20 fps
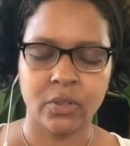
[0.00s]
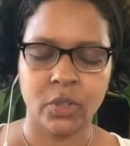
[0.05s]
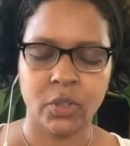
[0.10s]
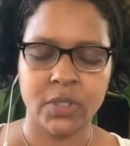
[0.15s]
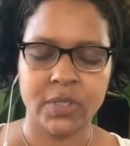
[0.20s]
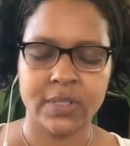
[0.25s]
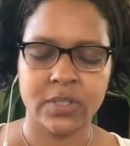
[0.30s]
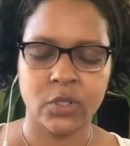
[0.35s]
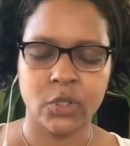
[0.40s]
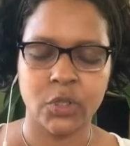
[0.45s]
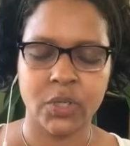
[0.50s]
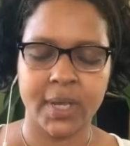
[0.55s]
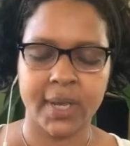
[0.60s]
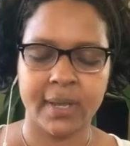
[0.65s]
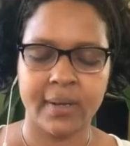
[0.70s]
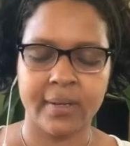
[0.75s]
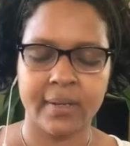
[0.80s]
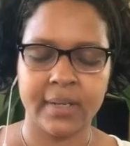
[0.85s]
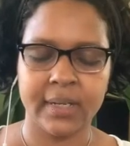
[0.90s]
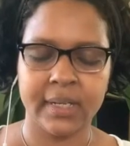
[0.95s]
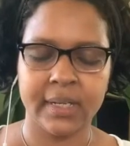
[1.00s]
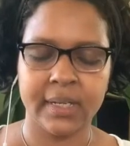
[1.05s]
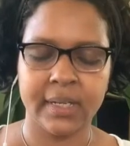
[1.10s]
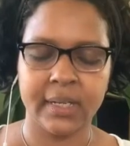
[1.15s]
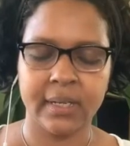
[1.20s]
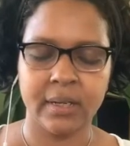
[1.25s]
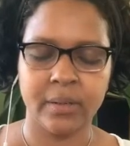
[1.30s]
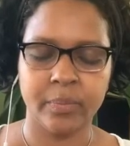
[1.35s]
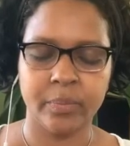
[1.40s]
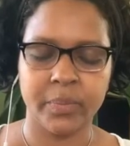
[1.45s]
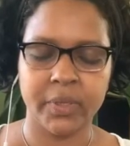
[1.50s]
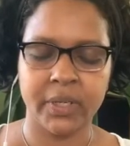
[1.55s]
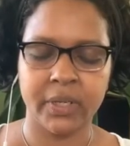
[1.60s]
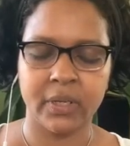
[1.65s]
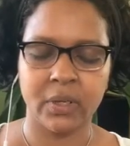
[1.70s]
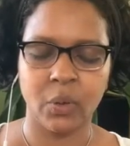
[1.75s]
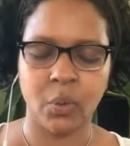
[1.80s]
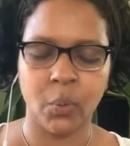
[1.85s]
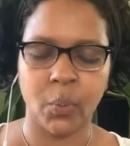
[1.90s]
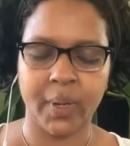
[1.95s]
Just gently
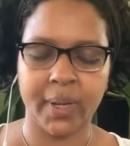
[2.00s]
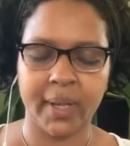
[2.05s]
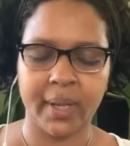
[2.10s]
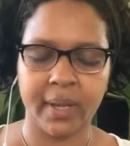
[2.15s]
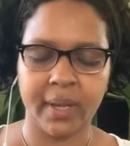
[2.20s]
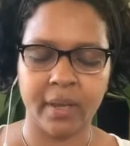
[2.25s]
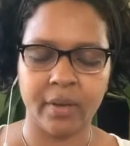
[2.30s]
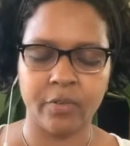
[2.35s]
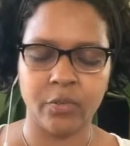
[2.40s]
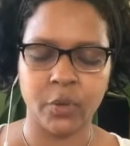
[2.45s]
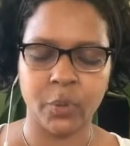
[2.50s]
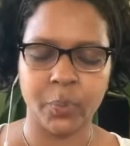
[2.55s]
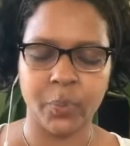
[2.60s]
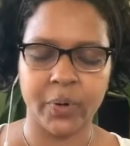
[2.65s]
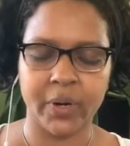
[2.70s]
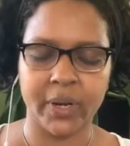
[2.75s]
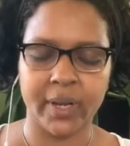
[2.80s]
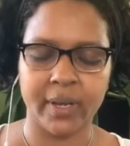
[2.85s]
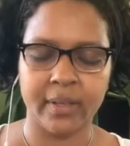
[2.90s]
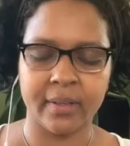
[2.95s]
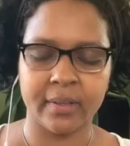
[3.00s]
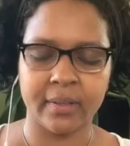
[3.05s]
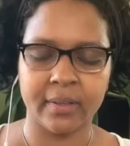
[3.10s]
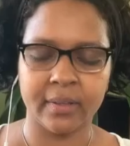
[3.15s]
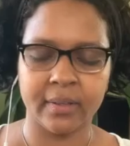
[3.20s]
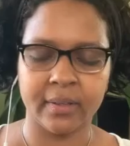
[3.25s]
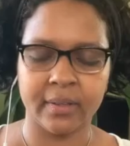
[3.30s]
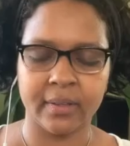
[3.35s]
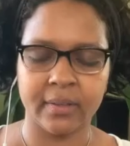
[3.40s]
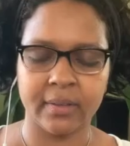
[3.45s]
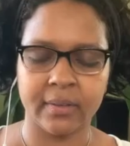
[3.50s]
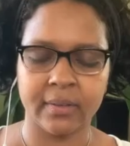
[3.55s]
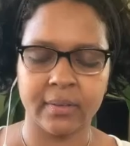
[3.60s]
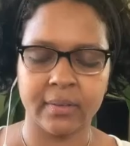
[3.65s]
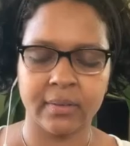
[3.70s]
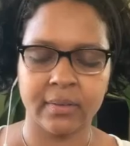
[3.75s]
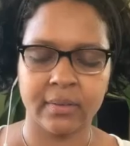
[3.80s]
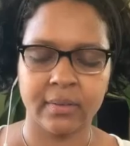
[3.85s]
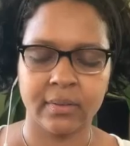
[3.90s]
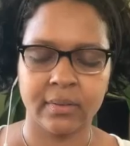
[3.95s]
being aware of your breath,
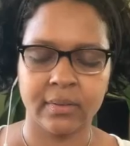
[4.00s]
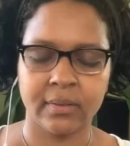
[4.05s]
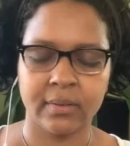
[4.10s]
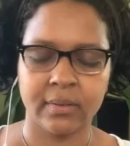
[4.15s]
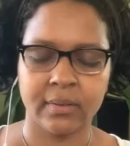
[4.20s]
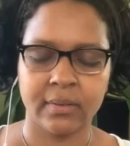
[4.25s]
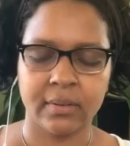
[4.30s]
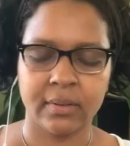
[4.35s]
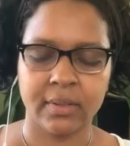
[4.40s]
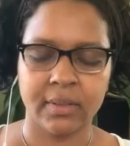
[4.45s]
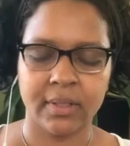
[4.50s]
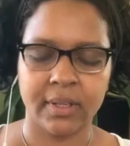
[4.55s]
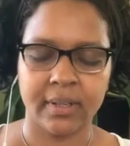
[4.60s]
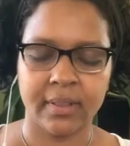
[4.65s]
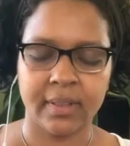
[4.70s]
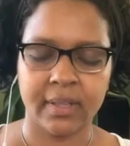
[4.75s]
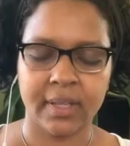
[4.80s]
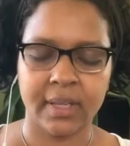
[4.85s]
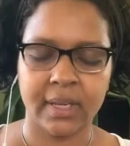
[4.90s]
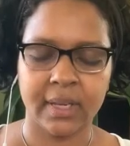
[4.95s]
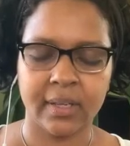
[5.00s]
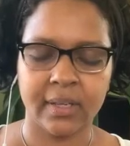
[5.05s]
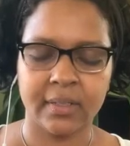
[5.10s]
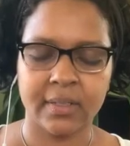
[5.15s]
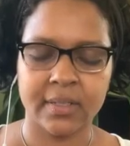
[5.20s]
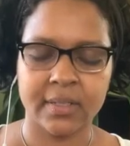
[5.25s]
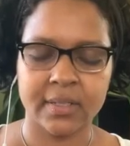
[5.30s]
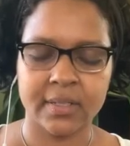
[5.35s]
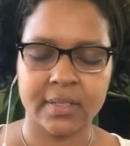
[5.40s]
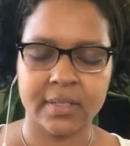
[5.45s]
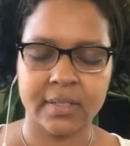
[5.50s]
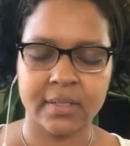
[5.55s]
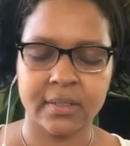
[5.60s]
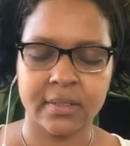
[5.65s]
nothing else.